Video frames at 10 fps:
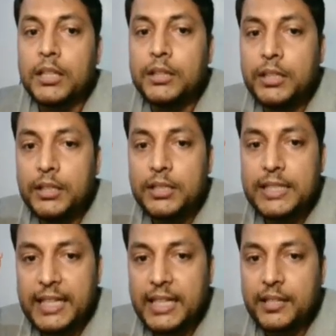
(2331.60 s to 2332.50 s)
the
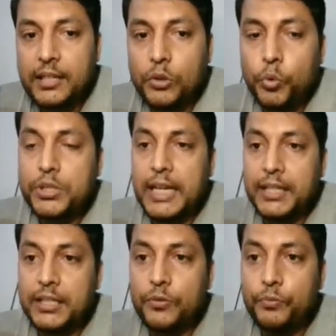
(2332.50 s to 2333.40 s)
secondary
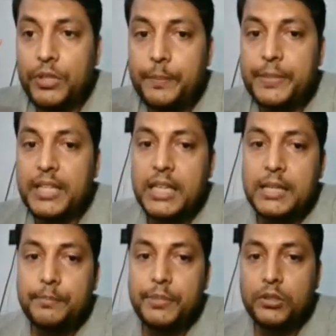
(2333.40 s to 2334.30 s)
oocyte will be
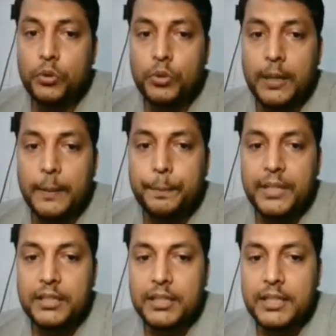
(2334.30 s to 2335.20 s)
able to
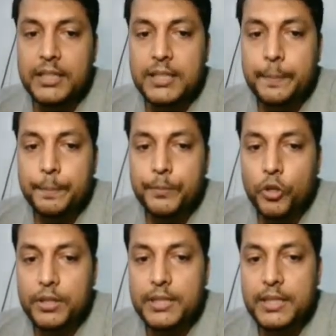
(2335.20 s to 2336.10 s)
complete its
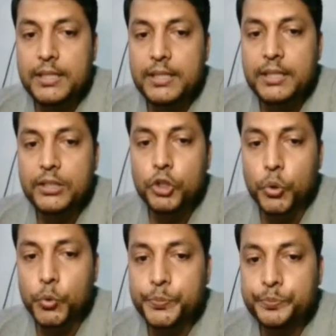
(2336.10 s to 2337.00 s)
meiosis
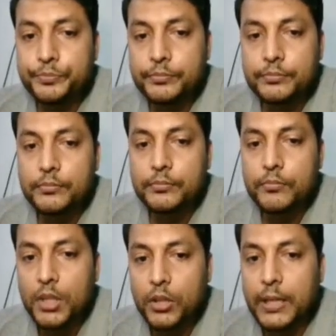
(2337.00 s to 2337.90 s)
2.
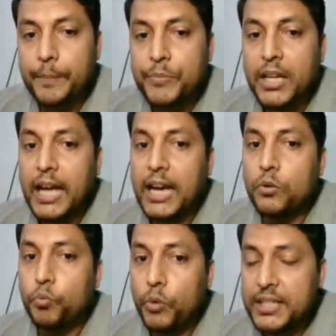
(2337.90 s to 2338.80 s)
Okay,
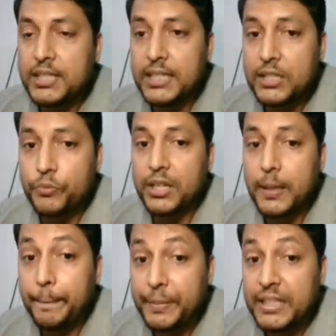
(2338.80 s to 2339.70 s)
and once it will
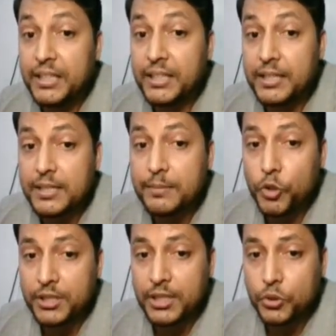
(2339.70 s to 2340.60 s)
complete this
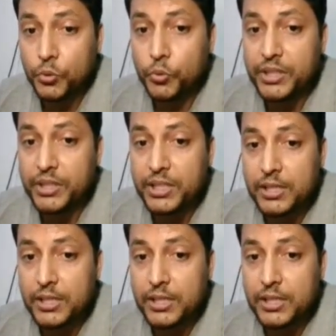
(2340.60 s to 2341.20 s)
meiosis 2, which is